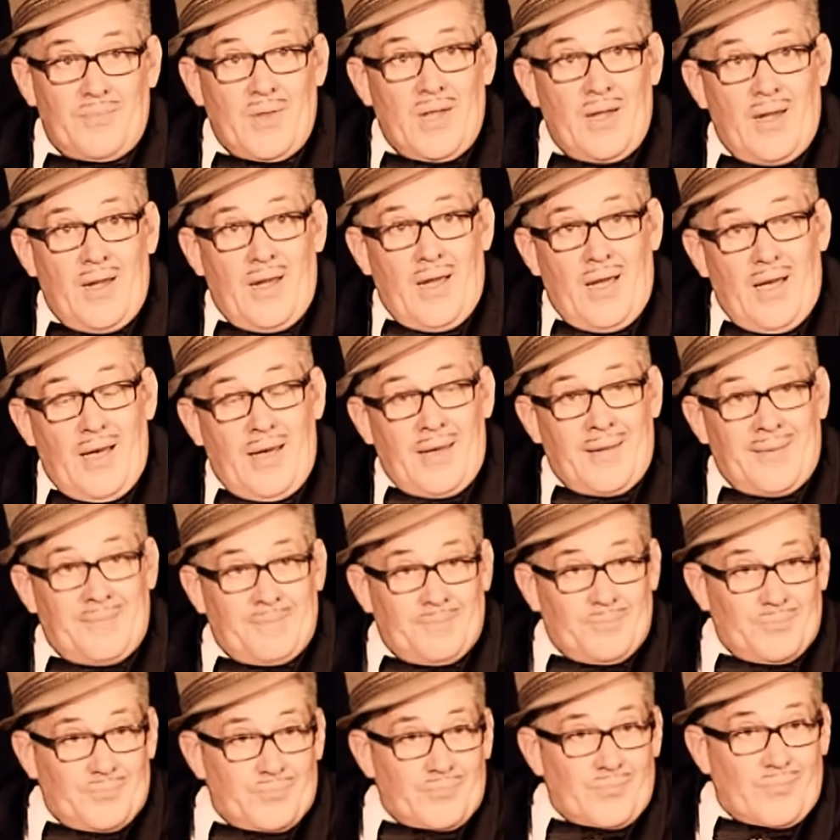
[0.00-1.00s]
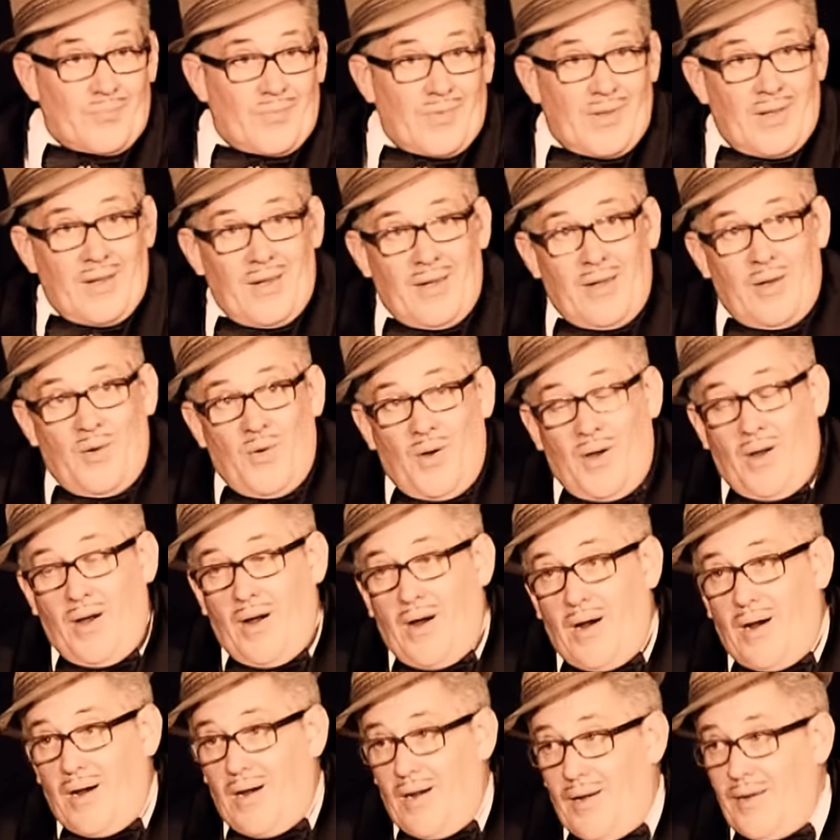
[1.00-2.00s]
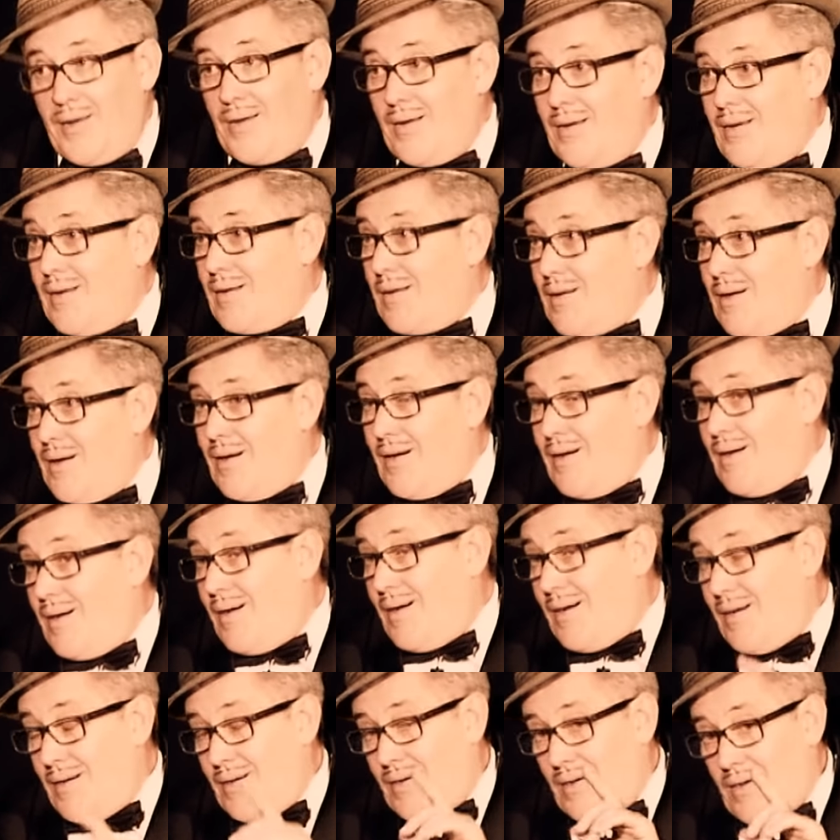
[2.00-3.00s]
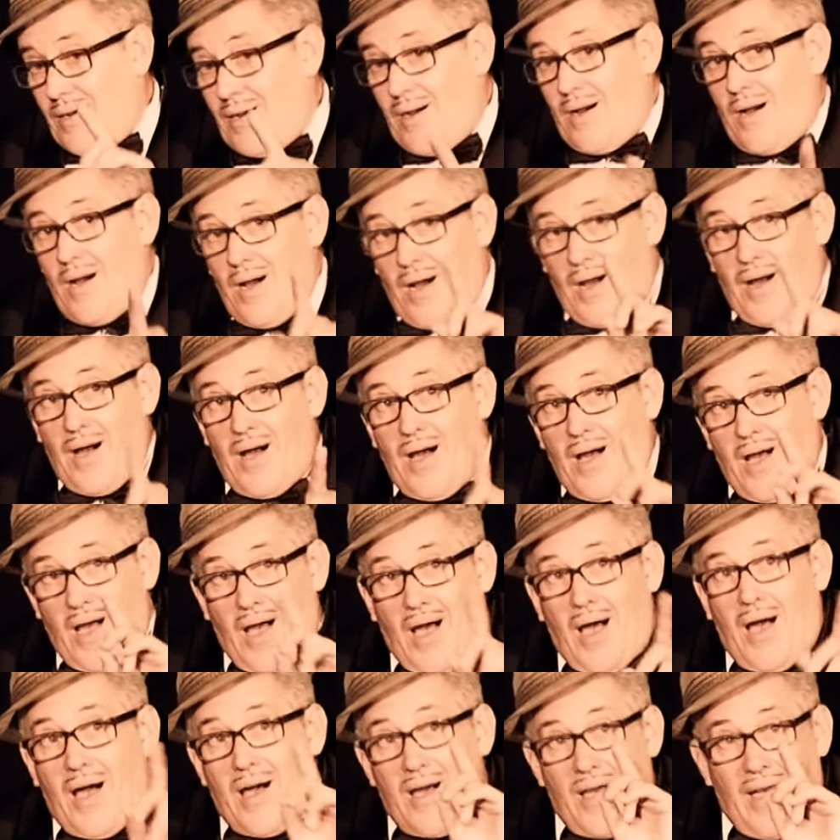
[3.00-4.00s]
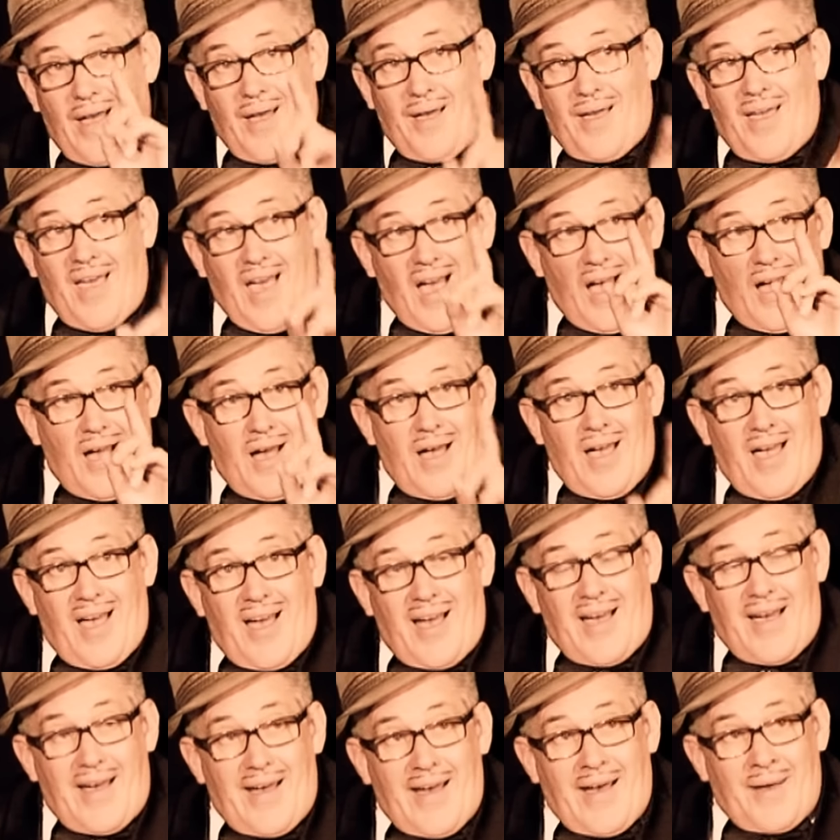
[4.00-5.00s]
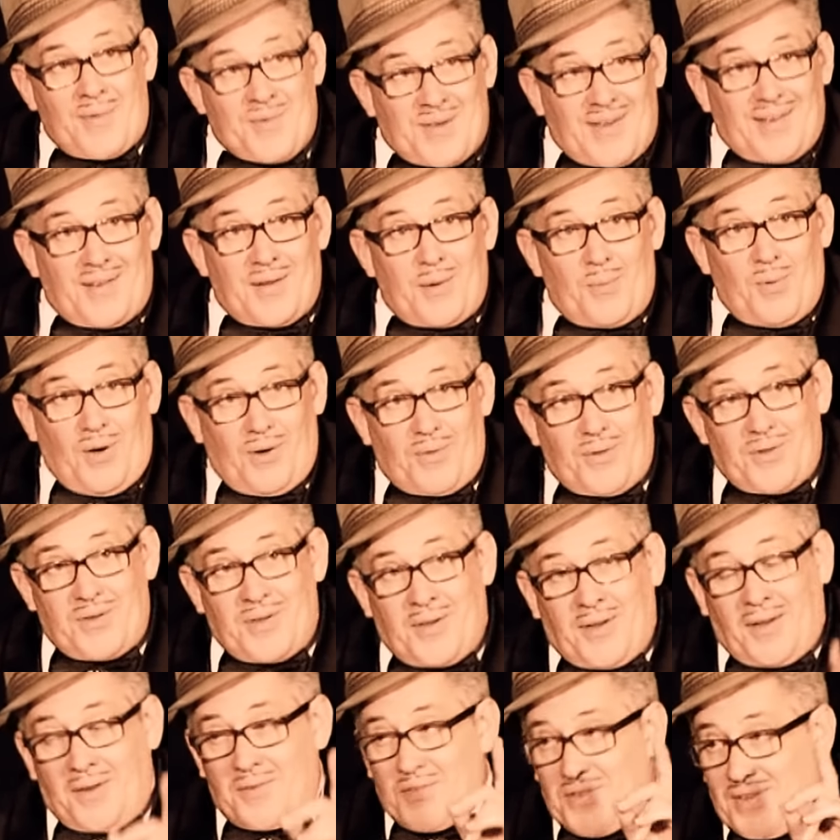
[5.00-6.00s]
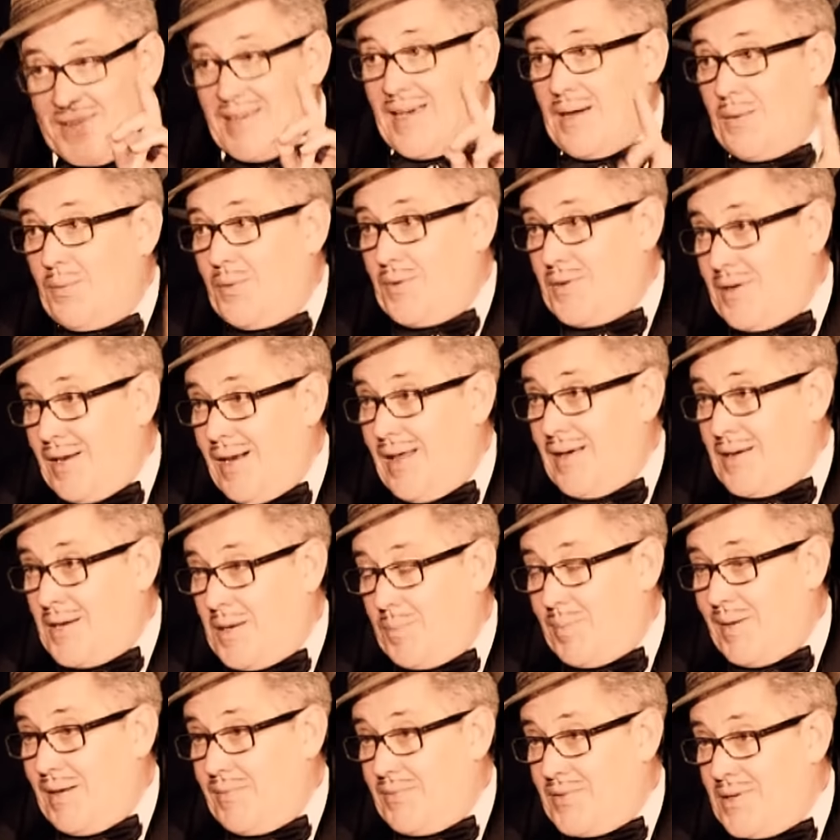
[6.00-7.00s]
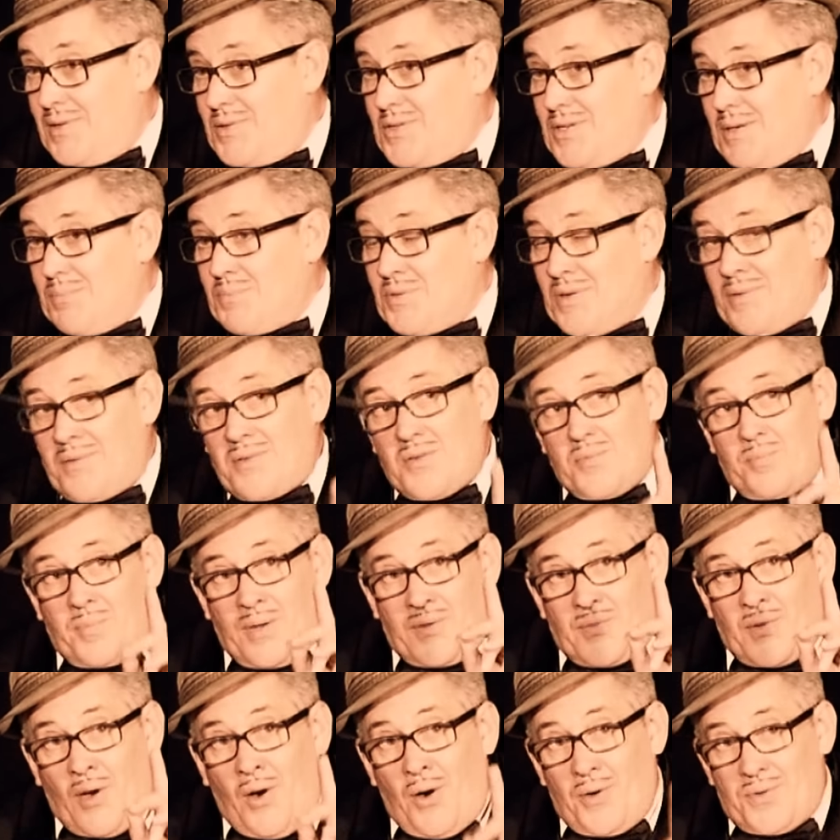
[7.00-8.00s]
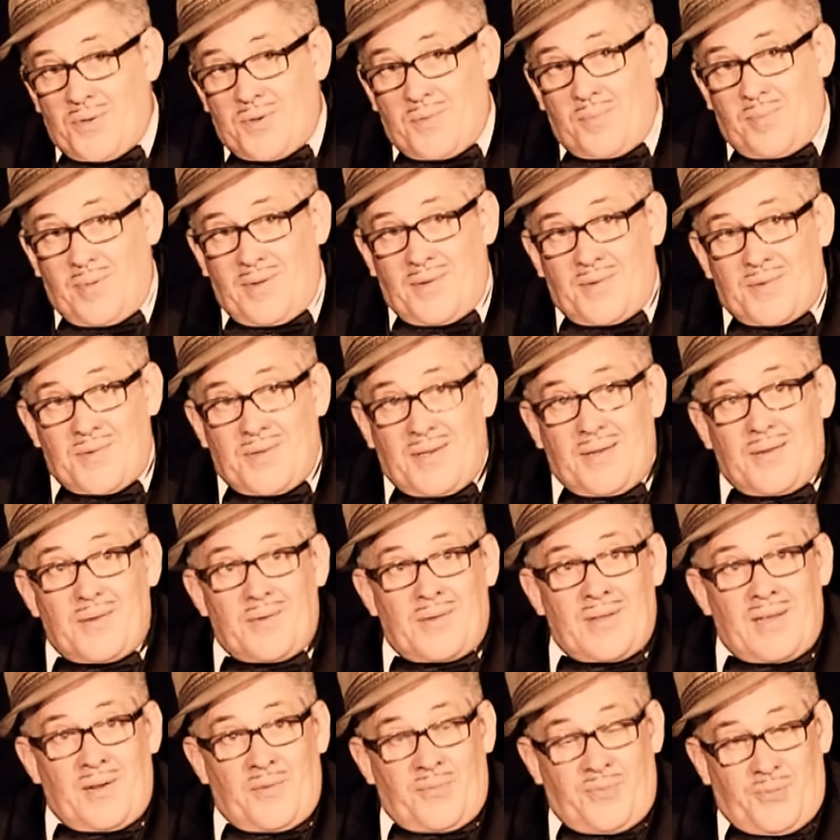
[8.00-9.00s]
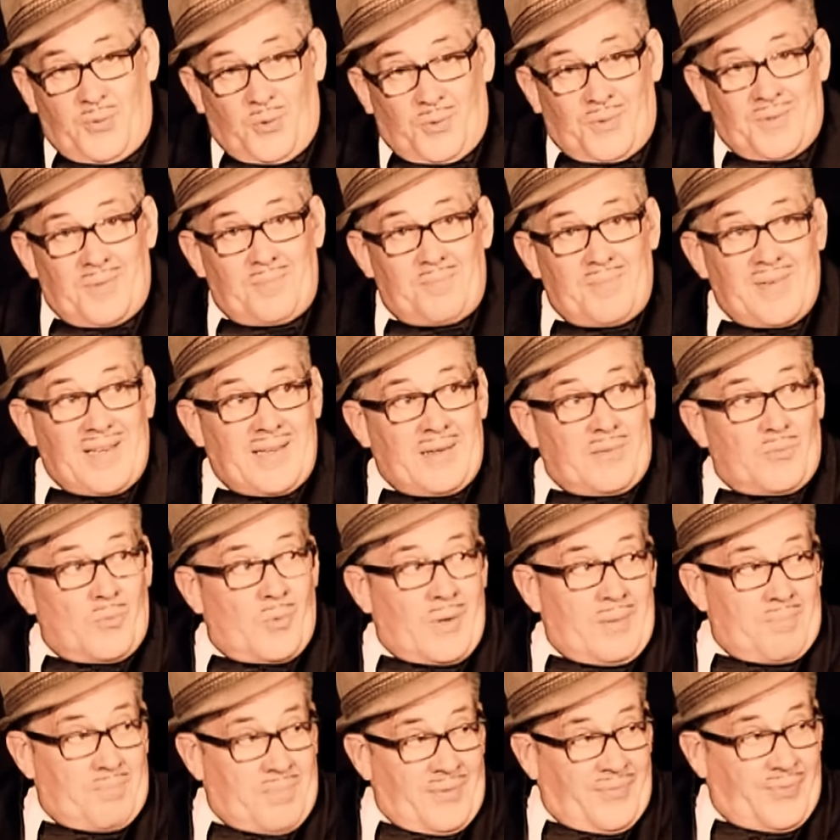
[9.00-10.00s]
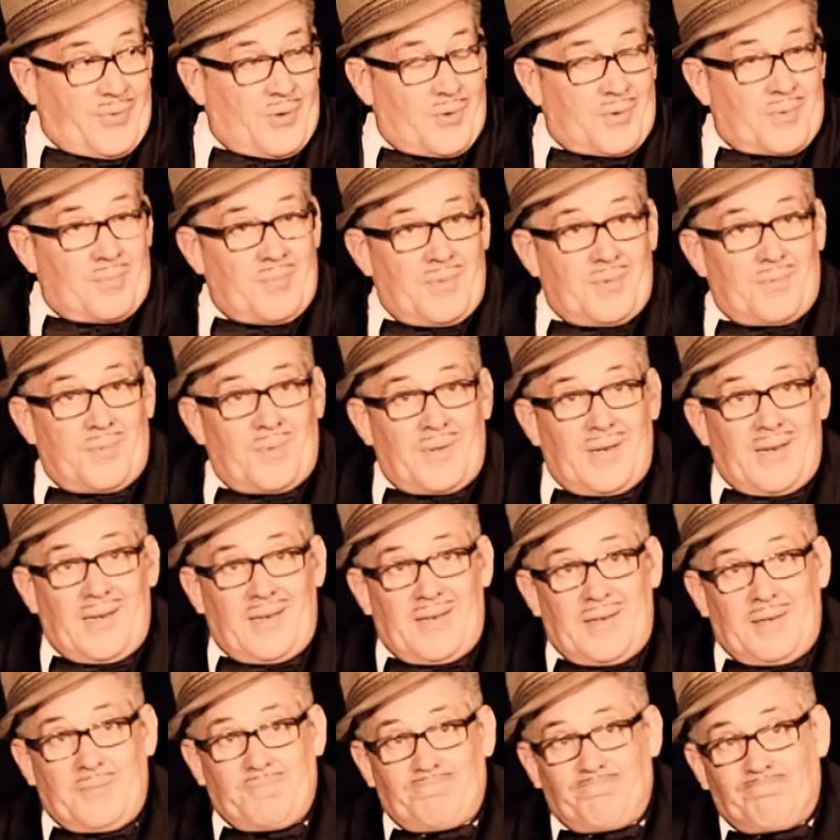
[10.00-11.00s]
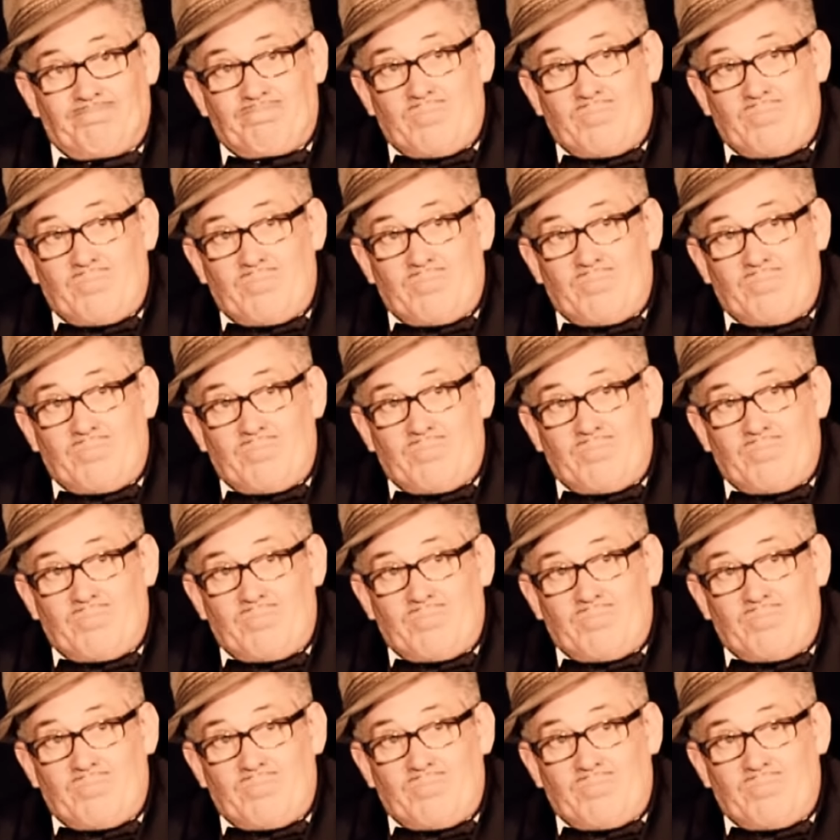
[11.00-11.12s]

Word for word: I tell you what, you can say what you like about the Egyptians, but the hospitality they afforded me went before them. It really did.